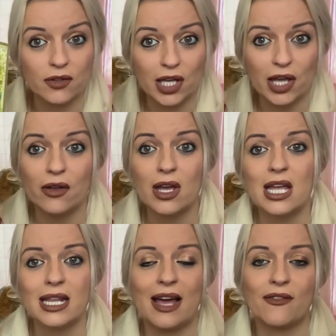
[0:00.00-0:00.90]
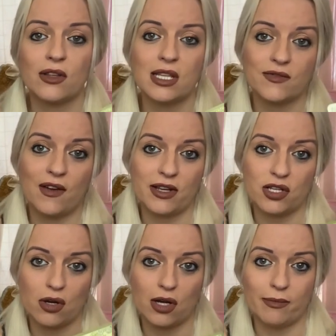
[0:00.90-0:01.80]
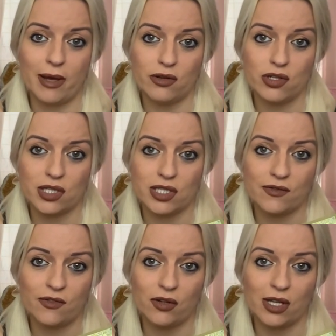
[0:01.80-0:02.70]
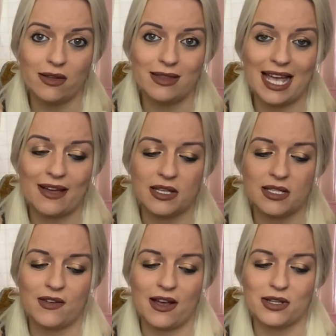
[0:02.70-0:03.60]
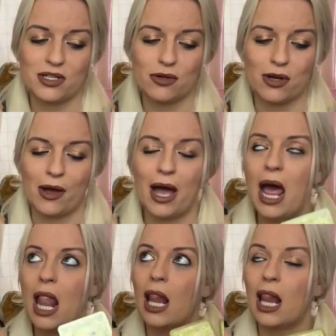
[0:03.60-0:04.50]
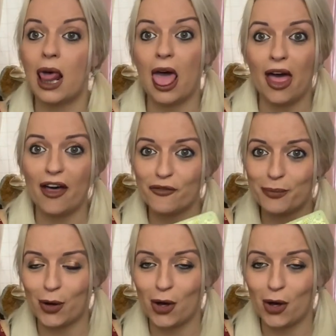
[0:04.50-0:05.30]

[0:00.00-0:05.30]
for you. They have got these very strong emotions for you. They have these very strong love